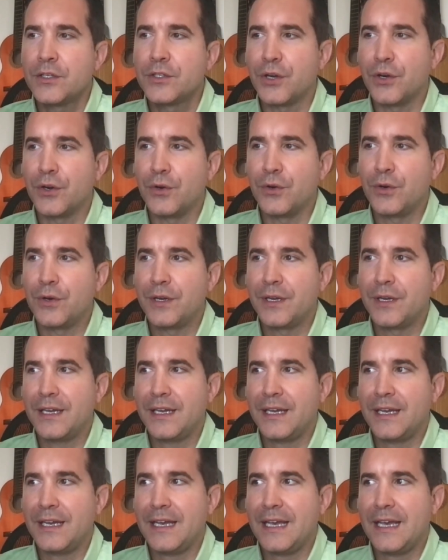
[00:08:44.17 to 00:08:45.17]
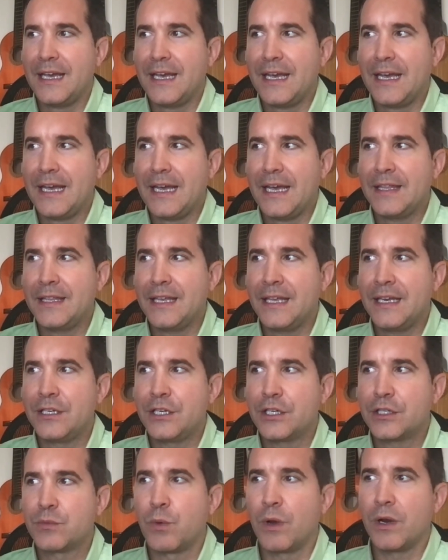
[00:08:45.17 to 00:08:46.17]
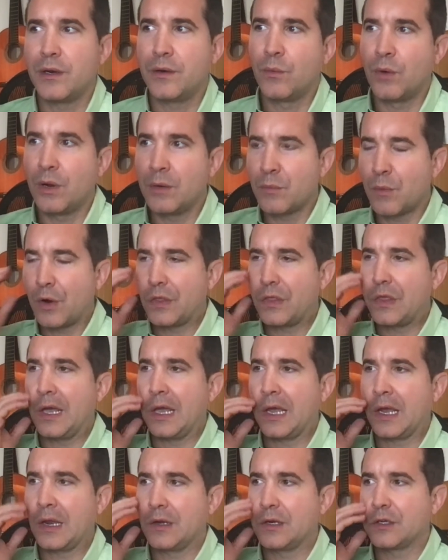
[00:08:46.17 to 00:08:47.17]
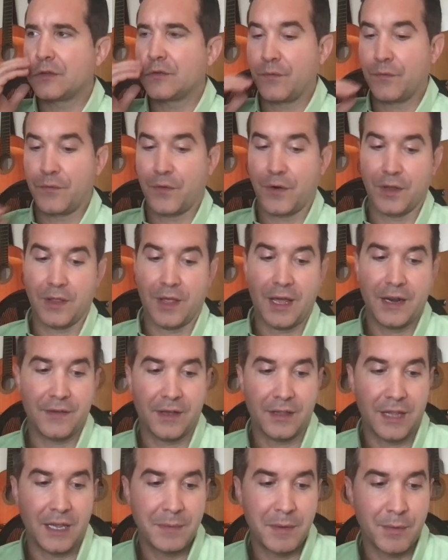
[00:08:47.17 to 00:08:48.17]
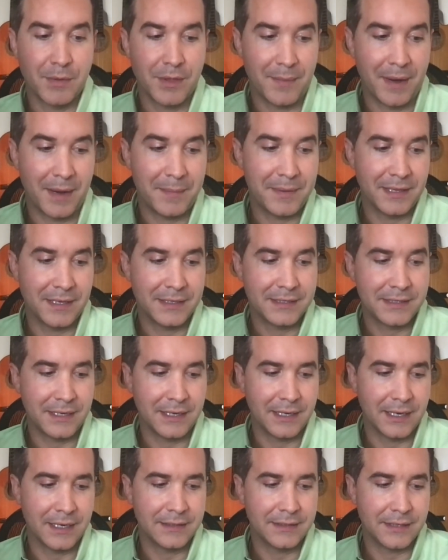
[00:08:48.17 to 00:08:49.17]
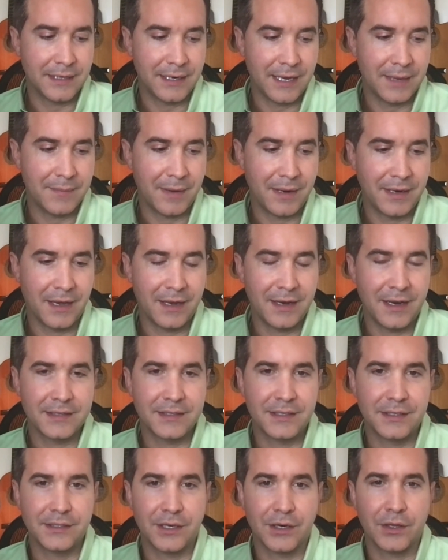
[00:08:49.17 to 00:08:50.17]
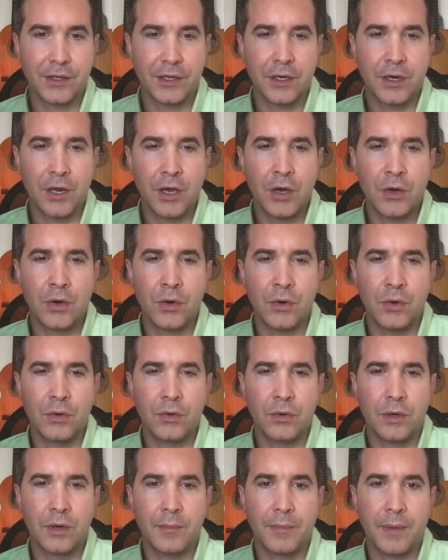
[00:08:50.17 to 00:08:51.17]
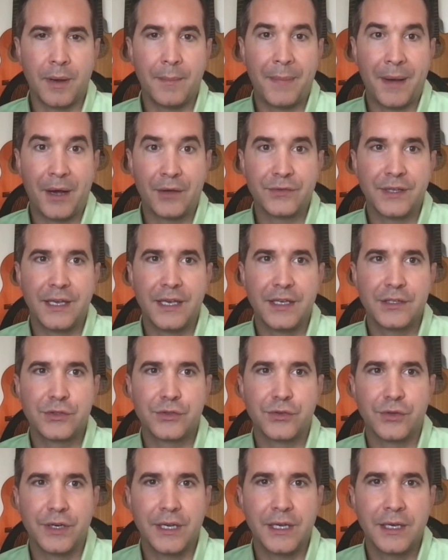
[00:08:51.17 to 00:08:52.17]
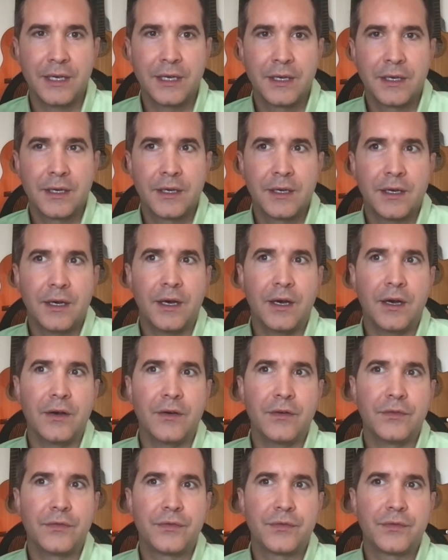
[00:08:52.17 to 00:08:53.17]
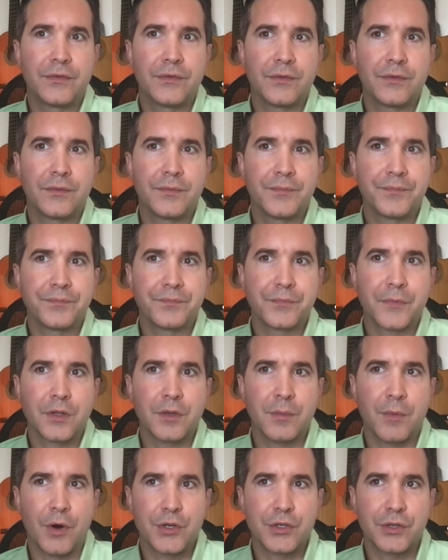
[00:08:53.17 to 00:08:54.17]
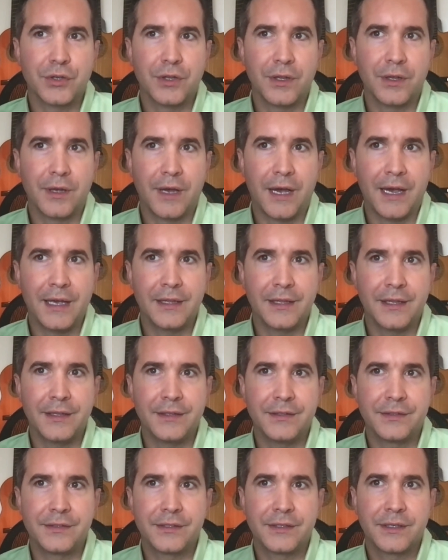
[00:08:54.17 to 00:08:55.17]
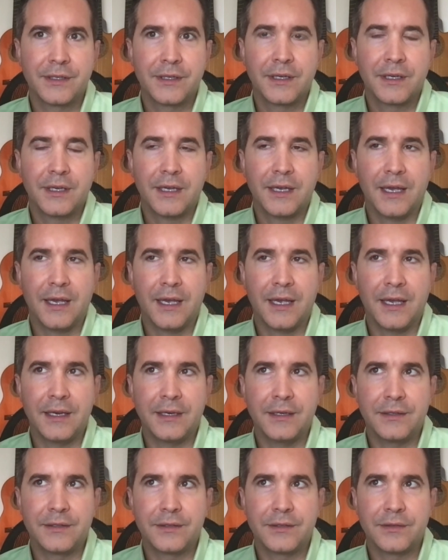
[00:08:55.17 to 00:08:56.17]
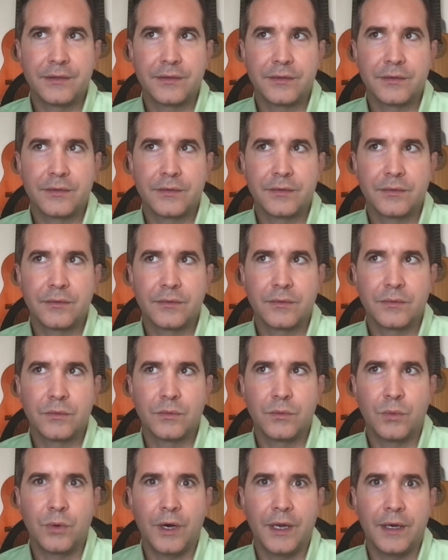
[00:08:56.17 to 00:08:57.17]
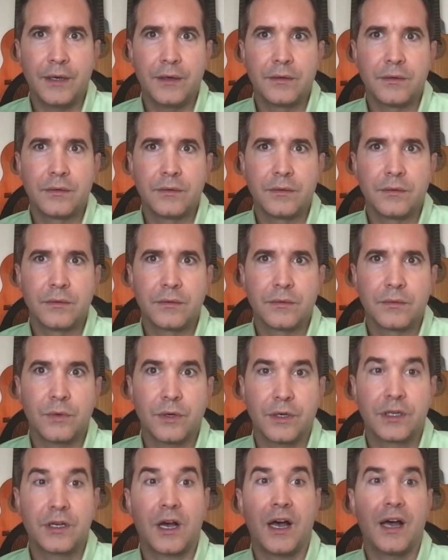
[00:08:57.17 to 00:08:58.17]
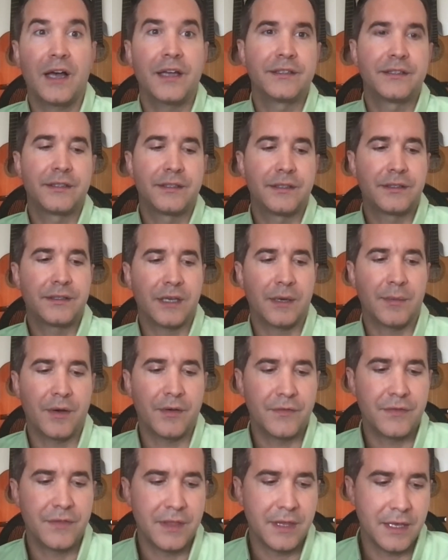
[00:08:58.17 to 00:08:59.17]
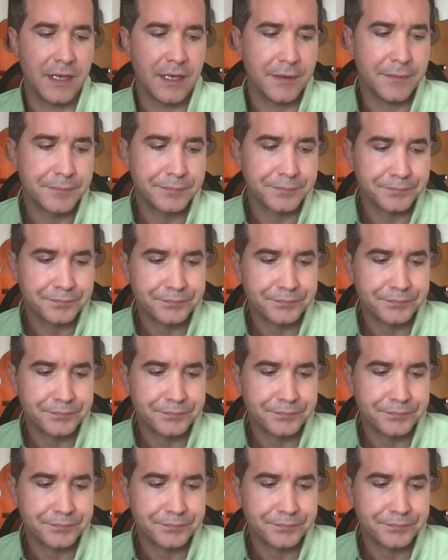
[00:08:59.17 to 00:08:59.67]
So, and then just one more thing, just for a lot of people that might be listening in today might not necessarily know about the history of the Marshall Islands and what caused some of the